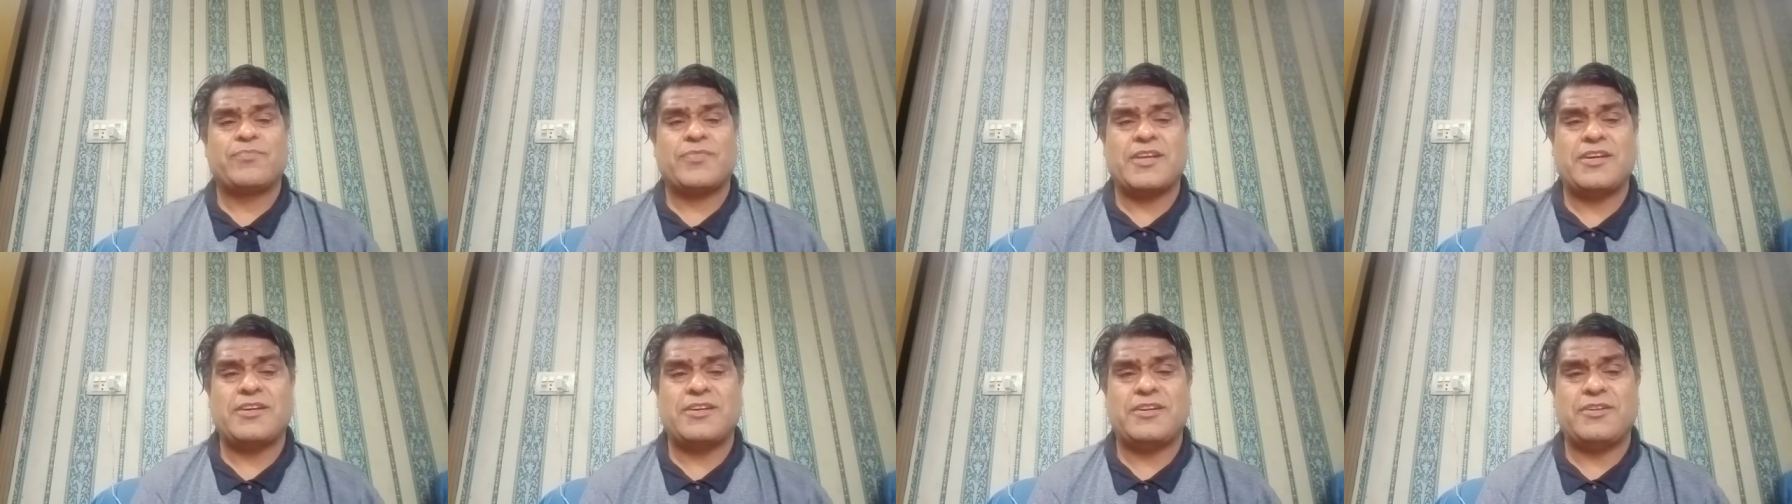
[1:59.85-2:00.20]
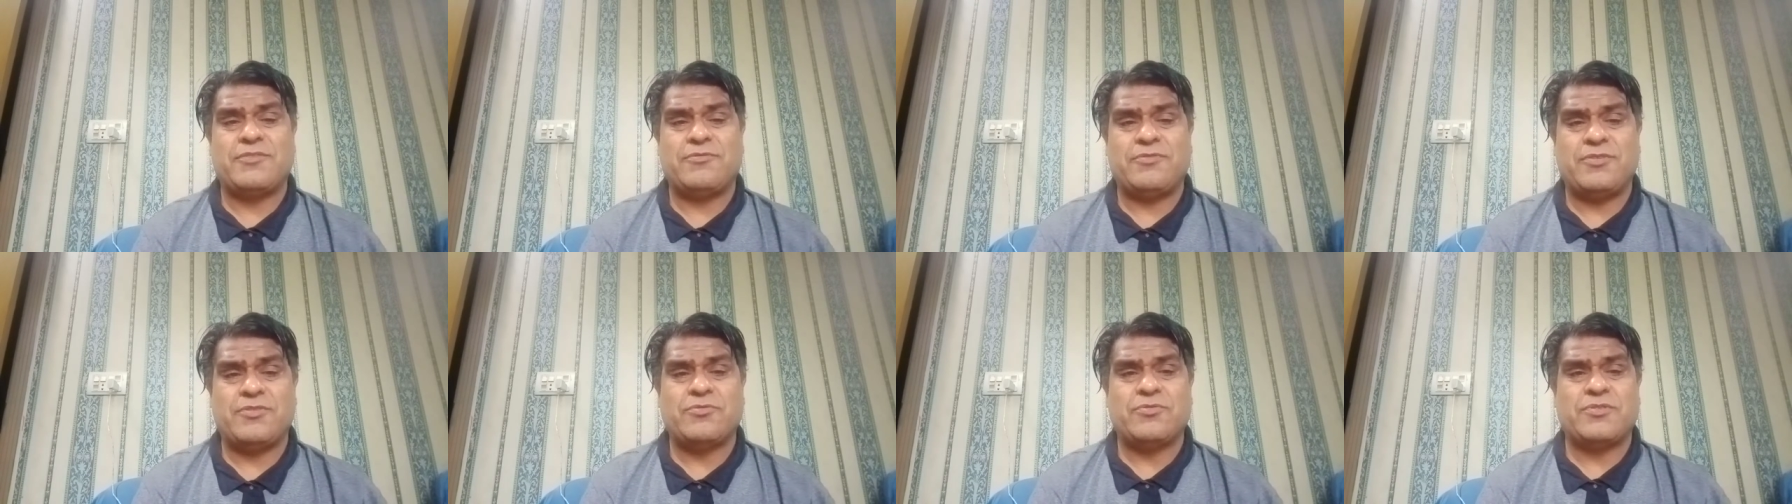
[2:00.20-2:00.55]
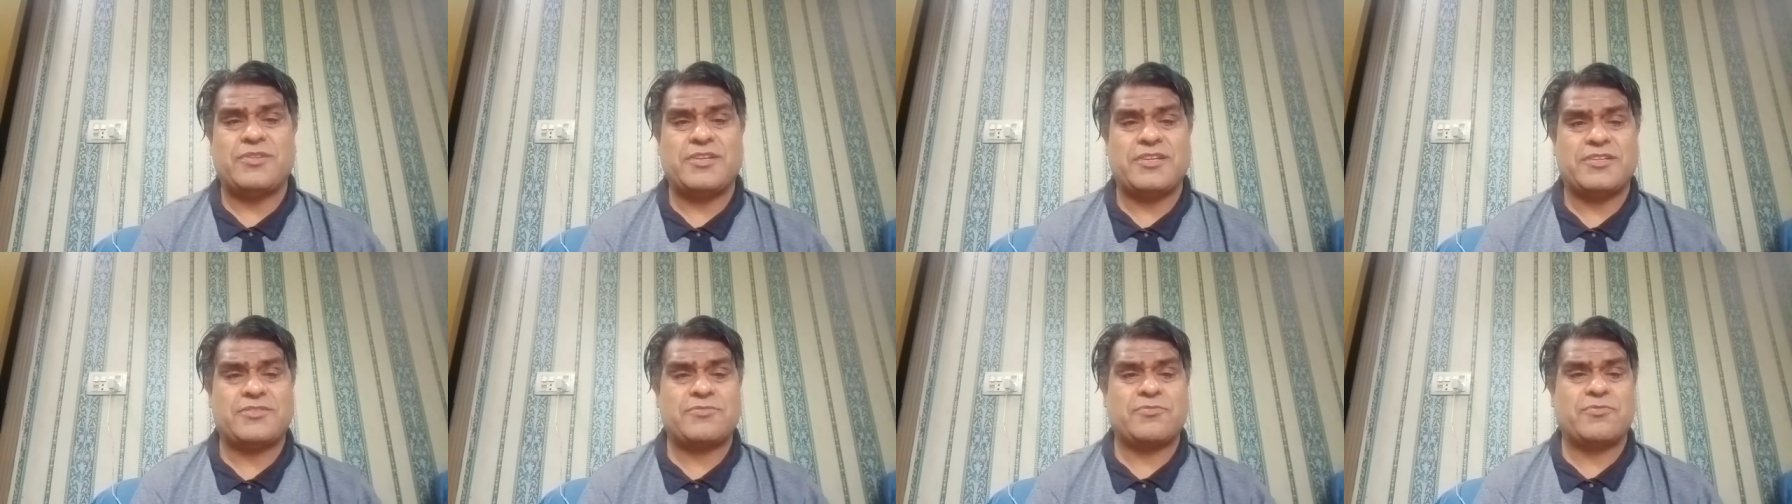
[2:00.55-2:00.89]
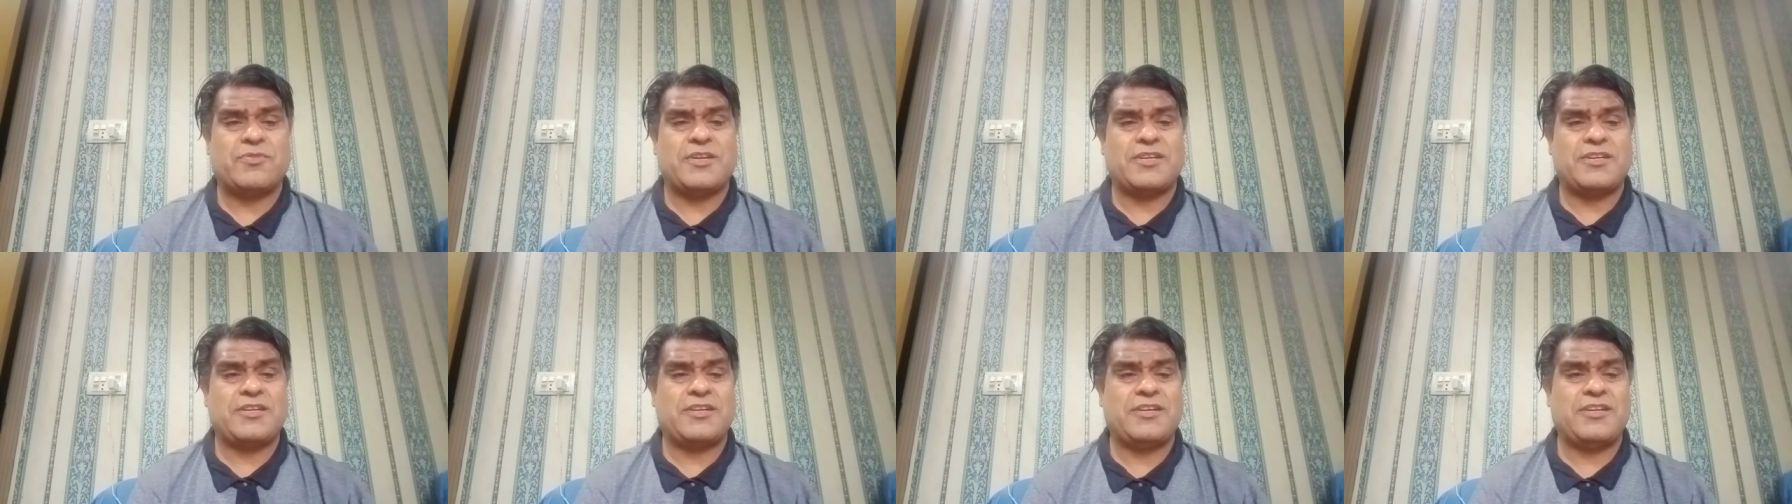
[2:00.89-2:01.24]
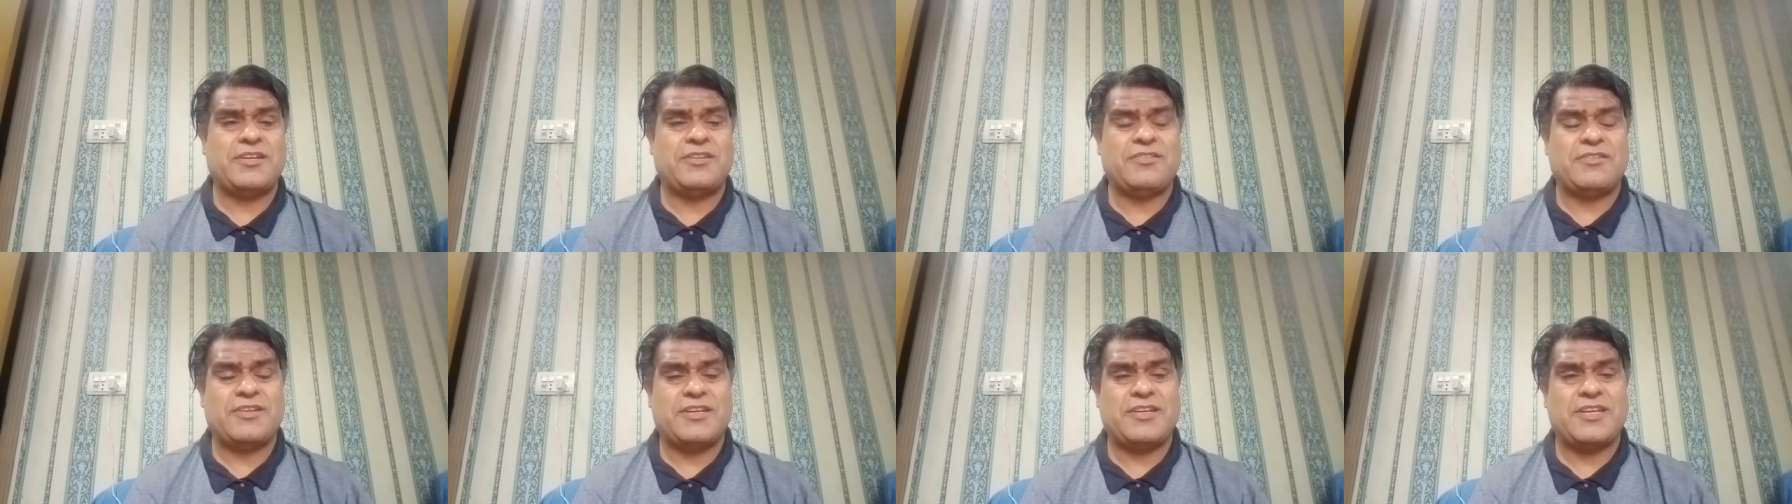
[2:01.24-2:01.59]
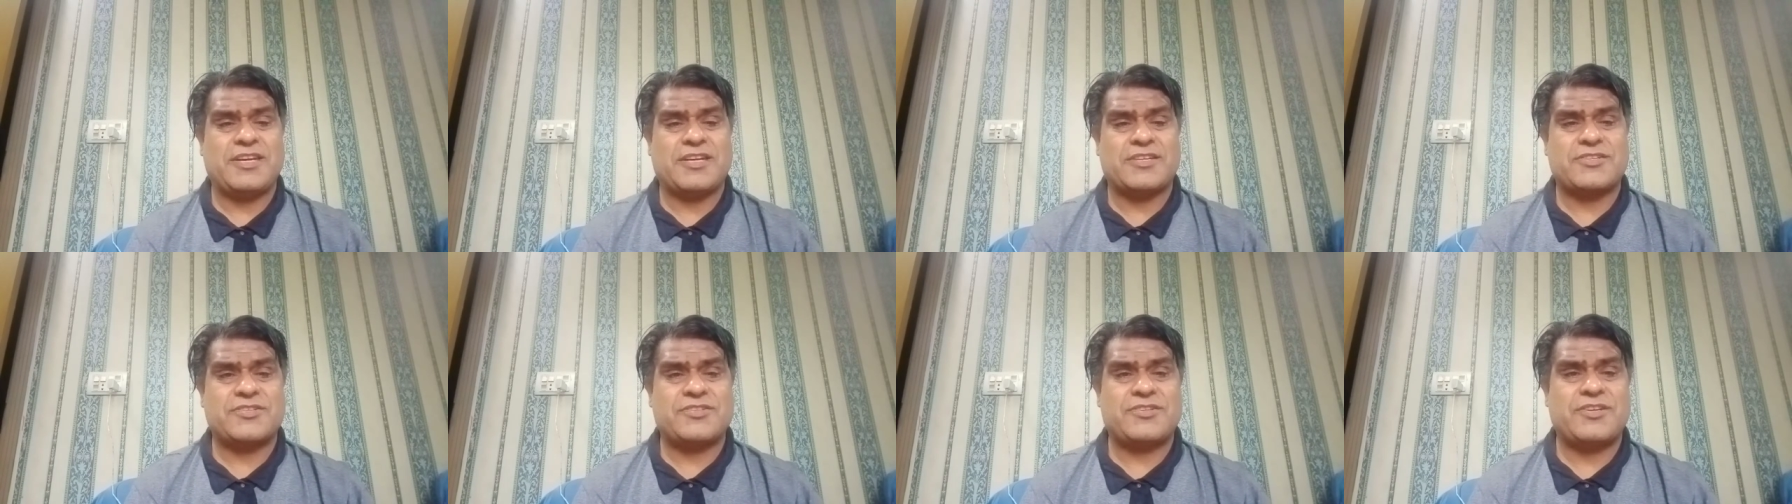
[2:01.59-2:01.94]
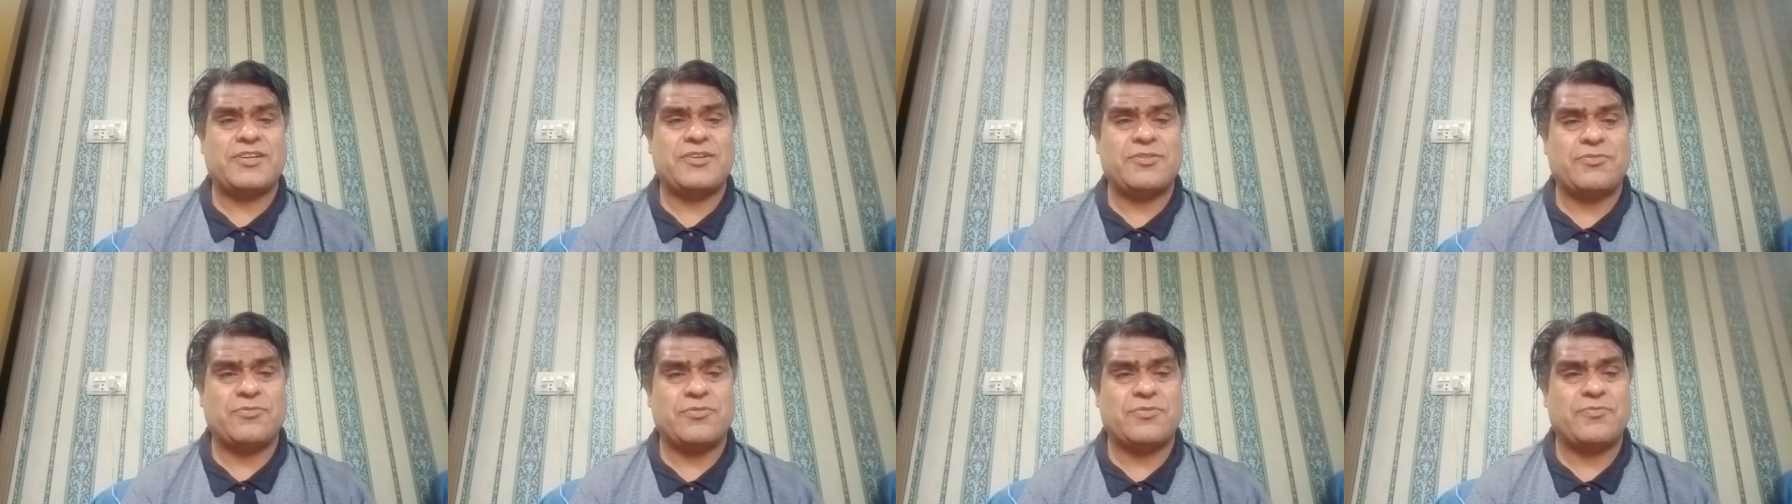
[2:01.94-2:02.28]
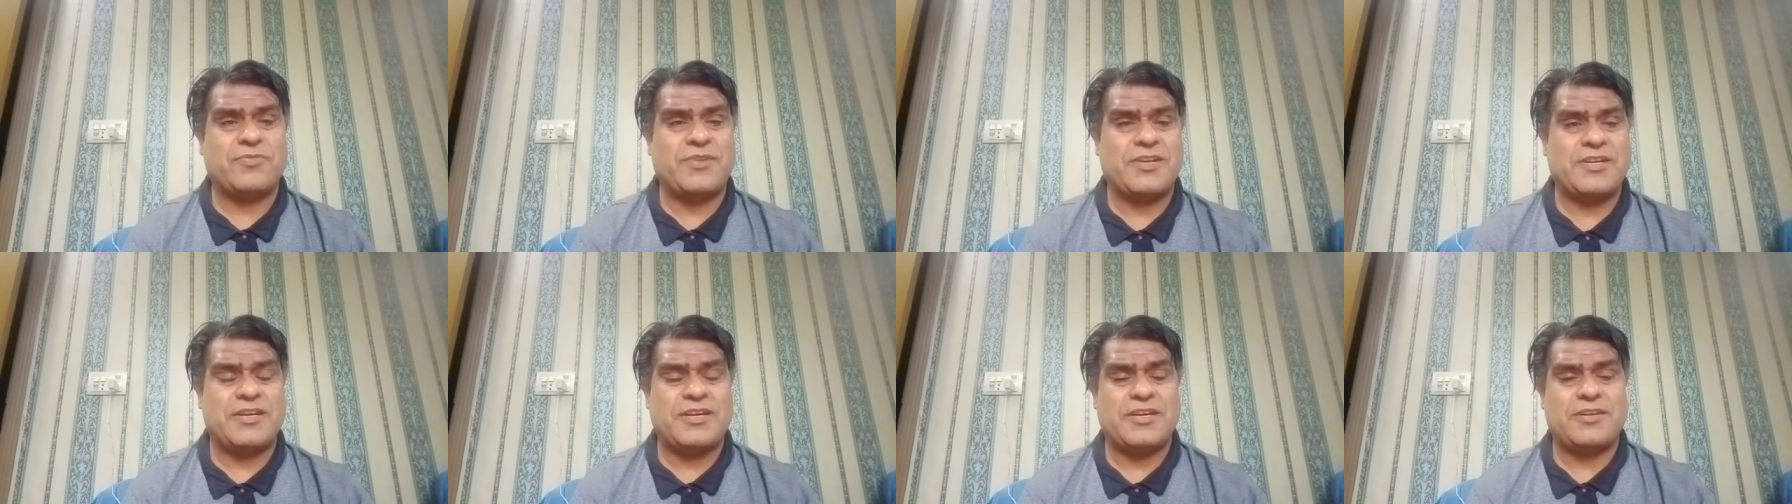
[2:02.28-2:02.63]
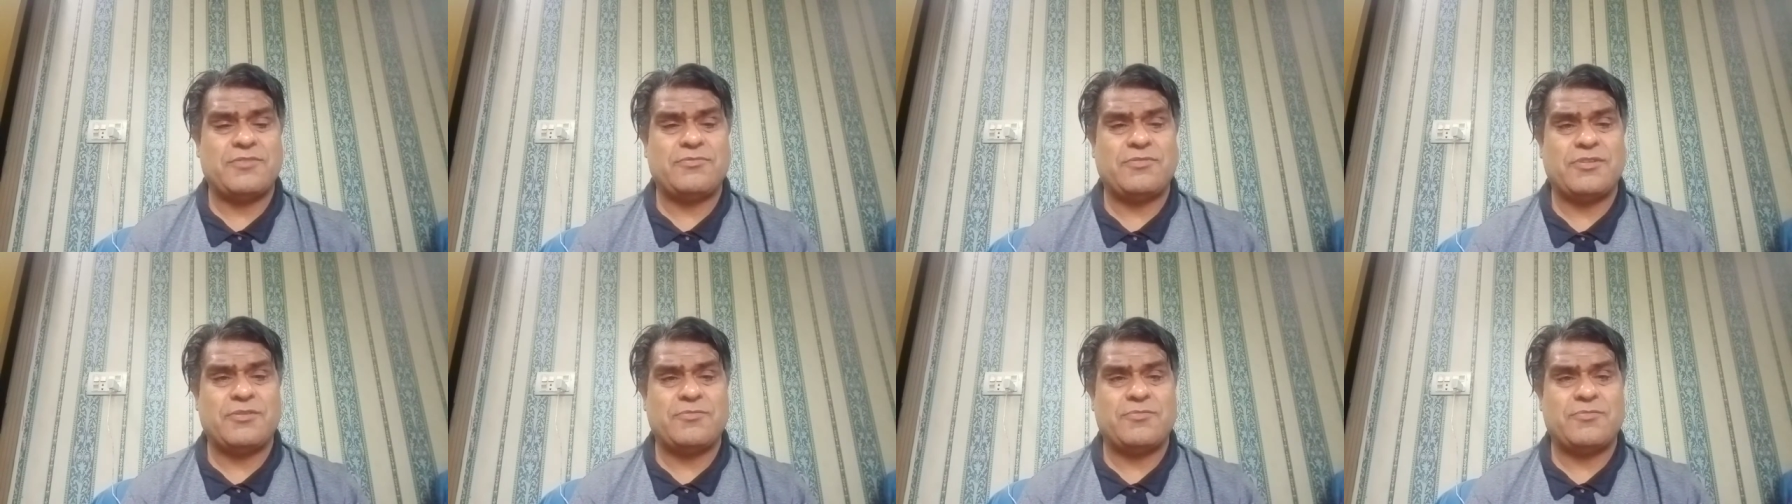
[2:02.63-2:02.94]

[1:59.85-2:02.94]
uh, review this one in the next annual when I will